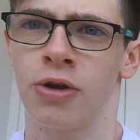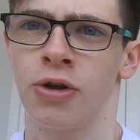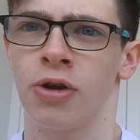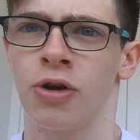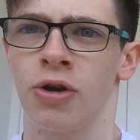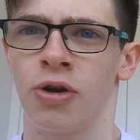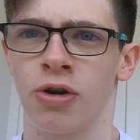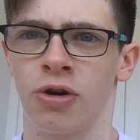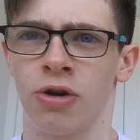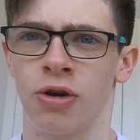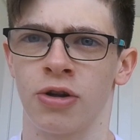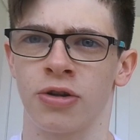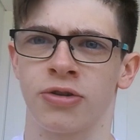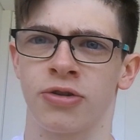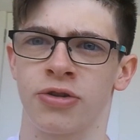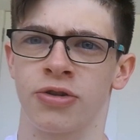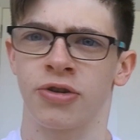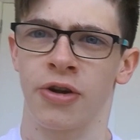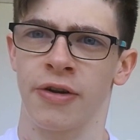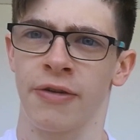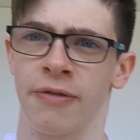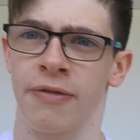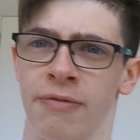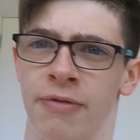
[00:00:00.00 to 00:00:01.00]
well, it's
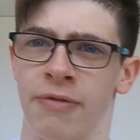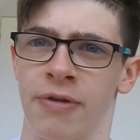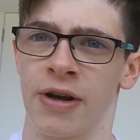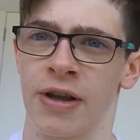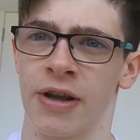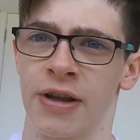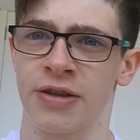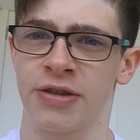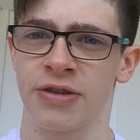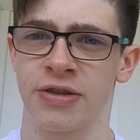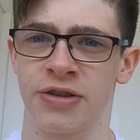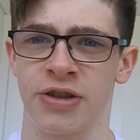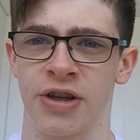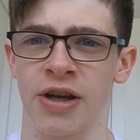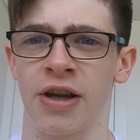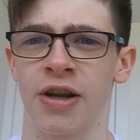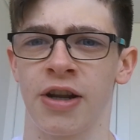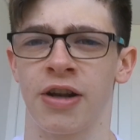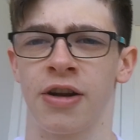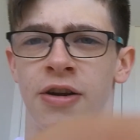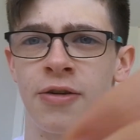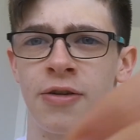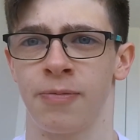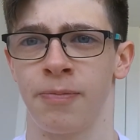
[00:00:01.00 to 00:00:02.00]
not even released
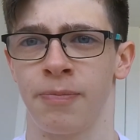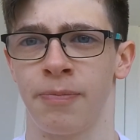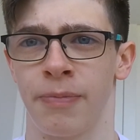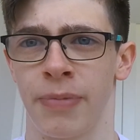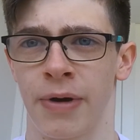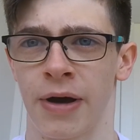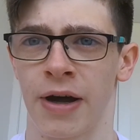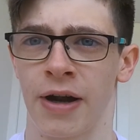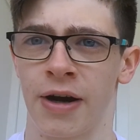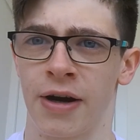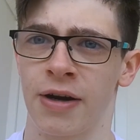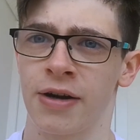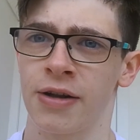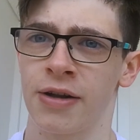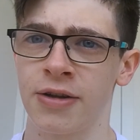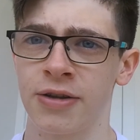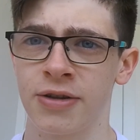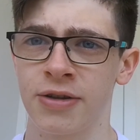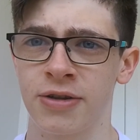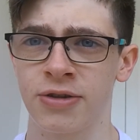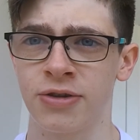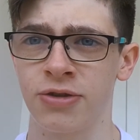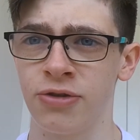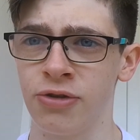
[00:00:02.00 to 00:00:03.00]
yet, but
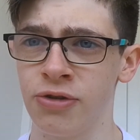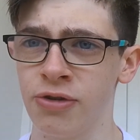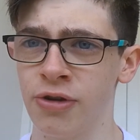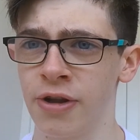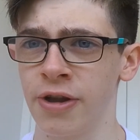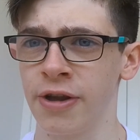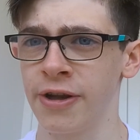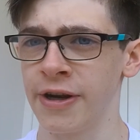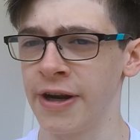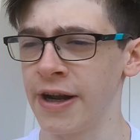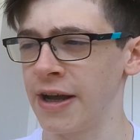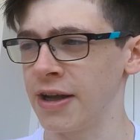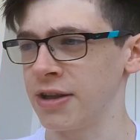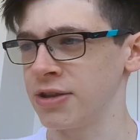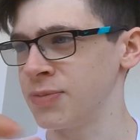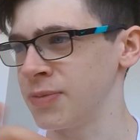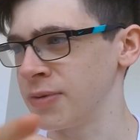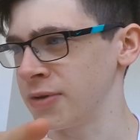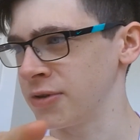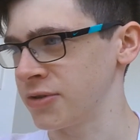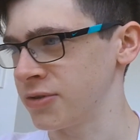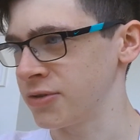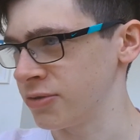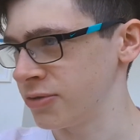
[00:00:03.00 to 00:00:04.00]
newly announced
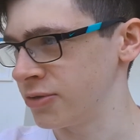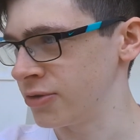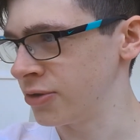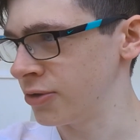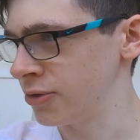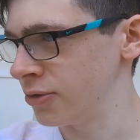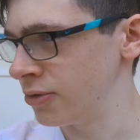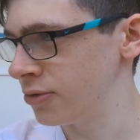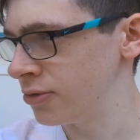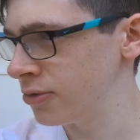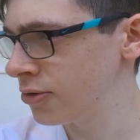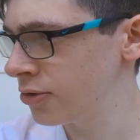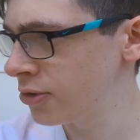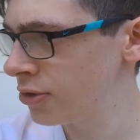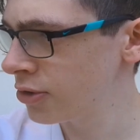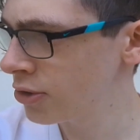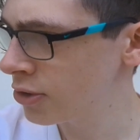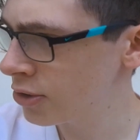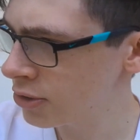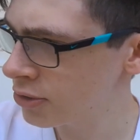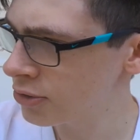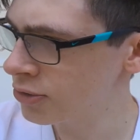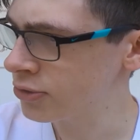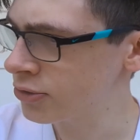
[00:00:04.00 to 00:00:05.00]
Pixel 2.
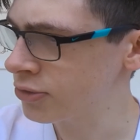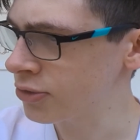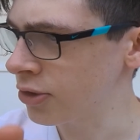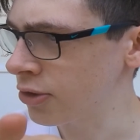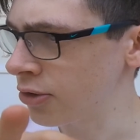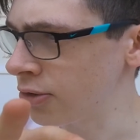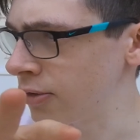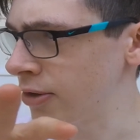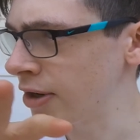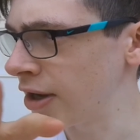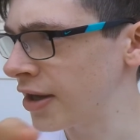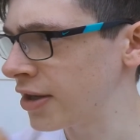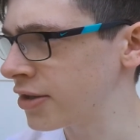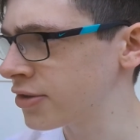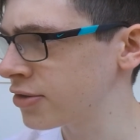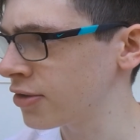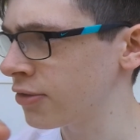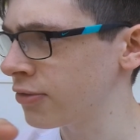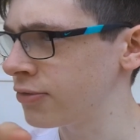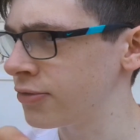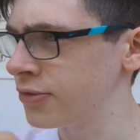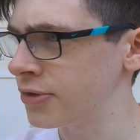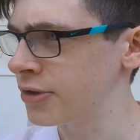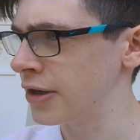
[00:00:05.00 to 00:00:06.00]
So as
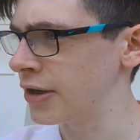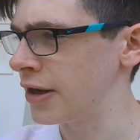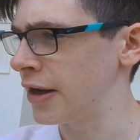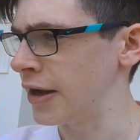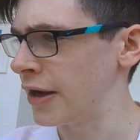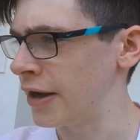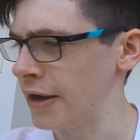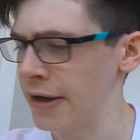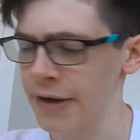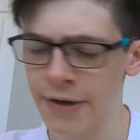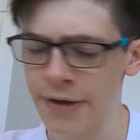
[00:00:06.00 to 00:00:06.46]
of today,